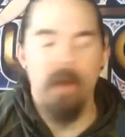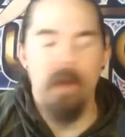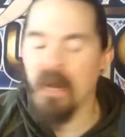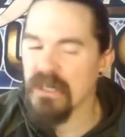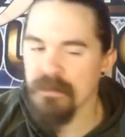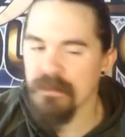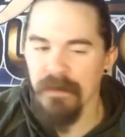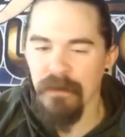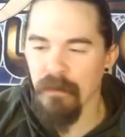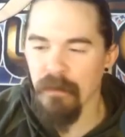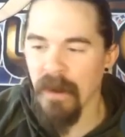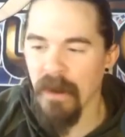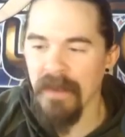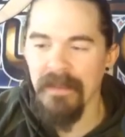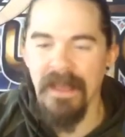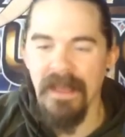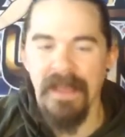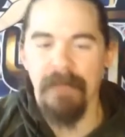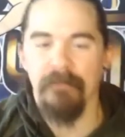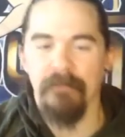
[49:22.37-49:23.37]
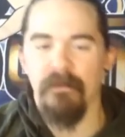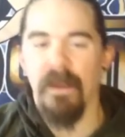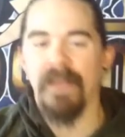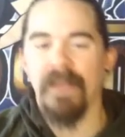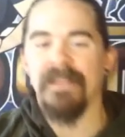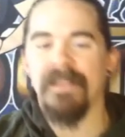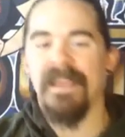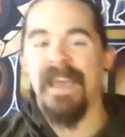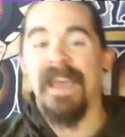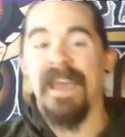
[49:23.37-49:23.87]
punch me right in the, right
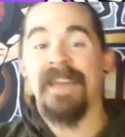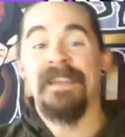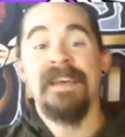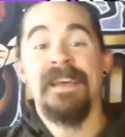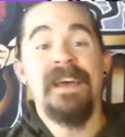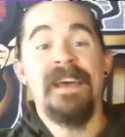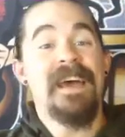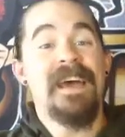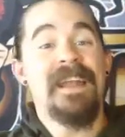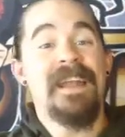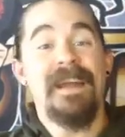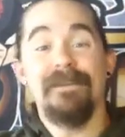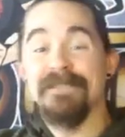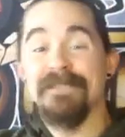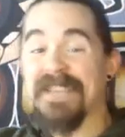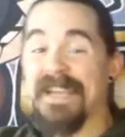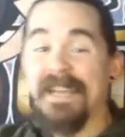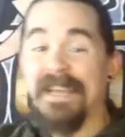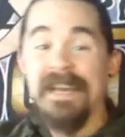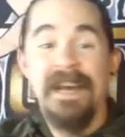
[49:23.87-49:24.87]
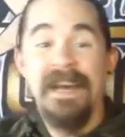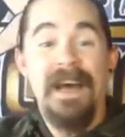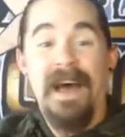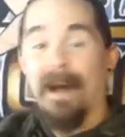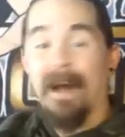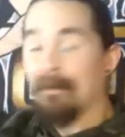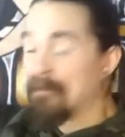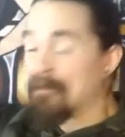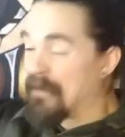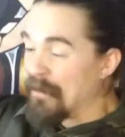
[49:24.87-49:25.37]
in the head. And I was like,
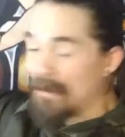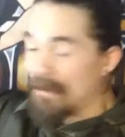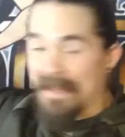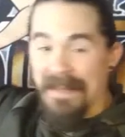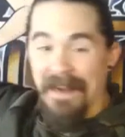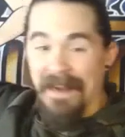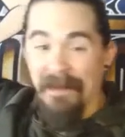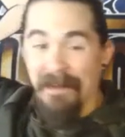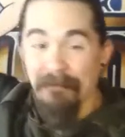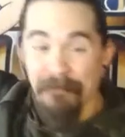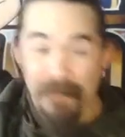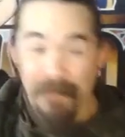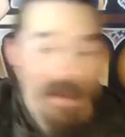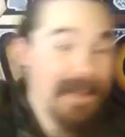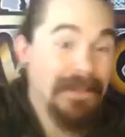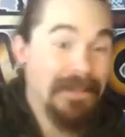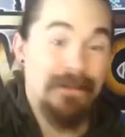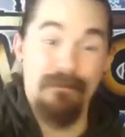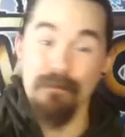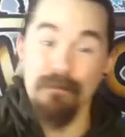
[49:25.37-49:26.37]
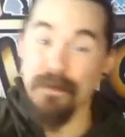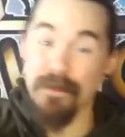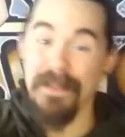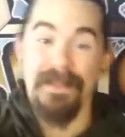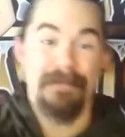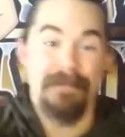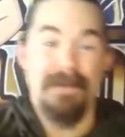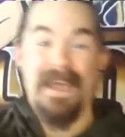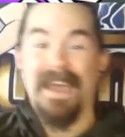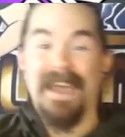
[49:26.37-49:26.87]
I'm doing it, and I'm feeling
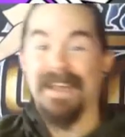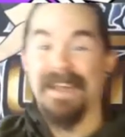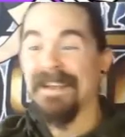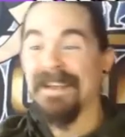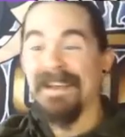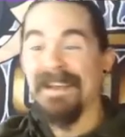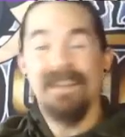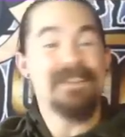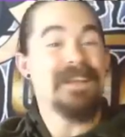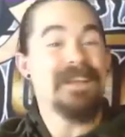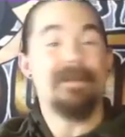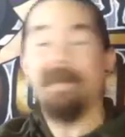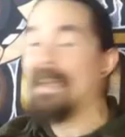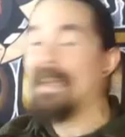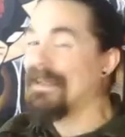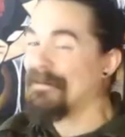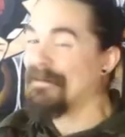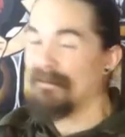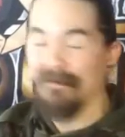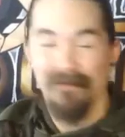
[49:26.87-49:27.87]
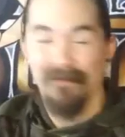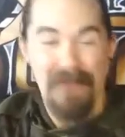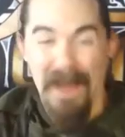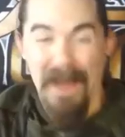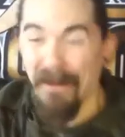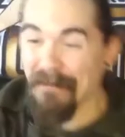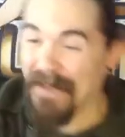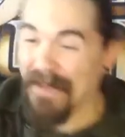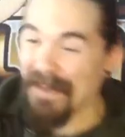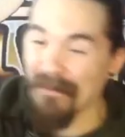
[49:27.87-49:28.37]
really bad because I'm hitting him.
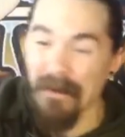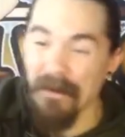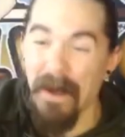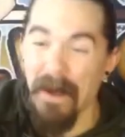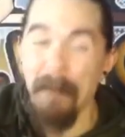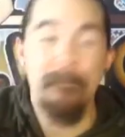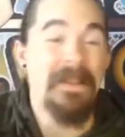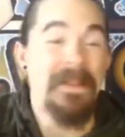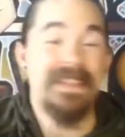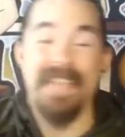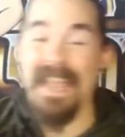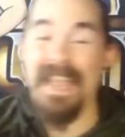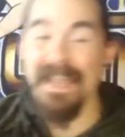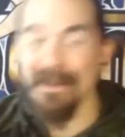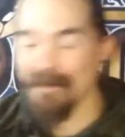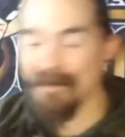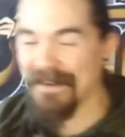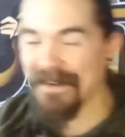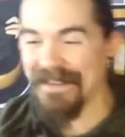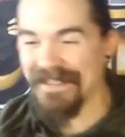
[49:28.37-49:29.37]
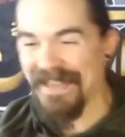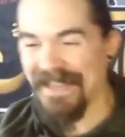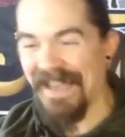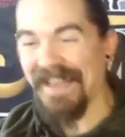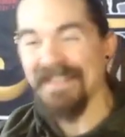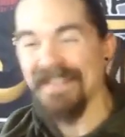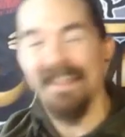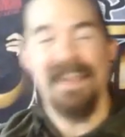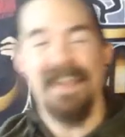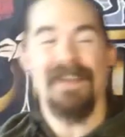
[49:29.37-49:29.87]
I'm giving I'm potato in his
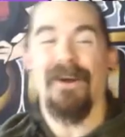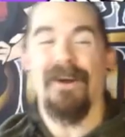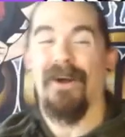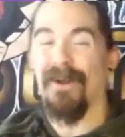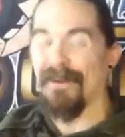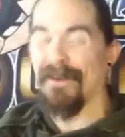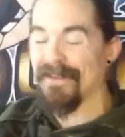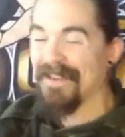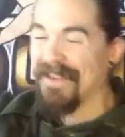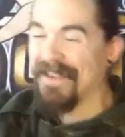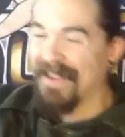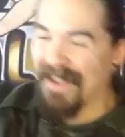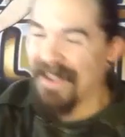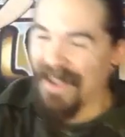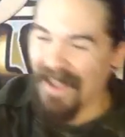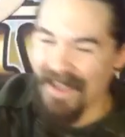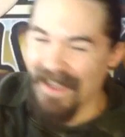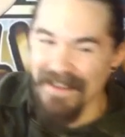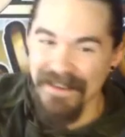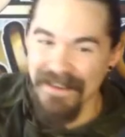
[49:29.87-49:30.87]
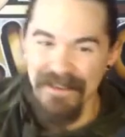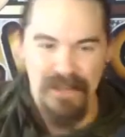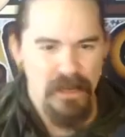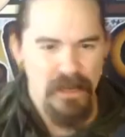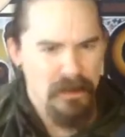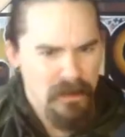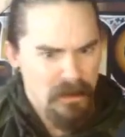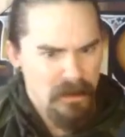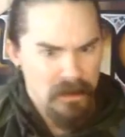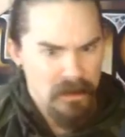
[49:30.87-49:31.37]
head like hard, and he's
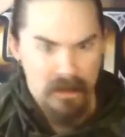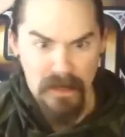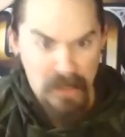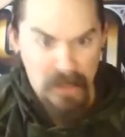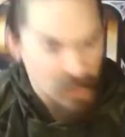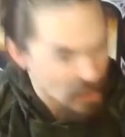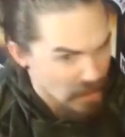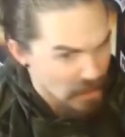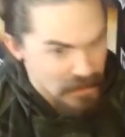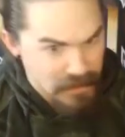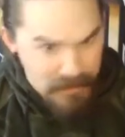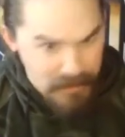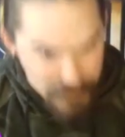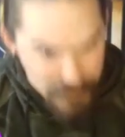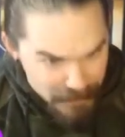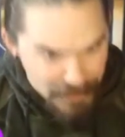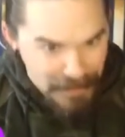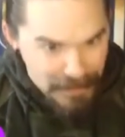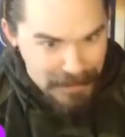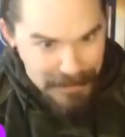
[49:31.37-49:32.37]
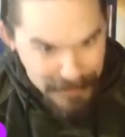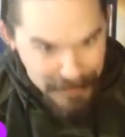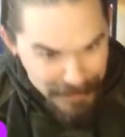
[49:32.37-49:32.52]
like, God, God.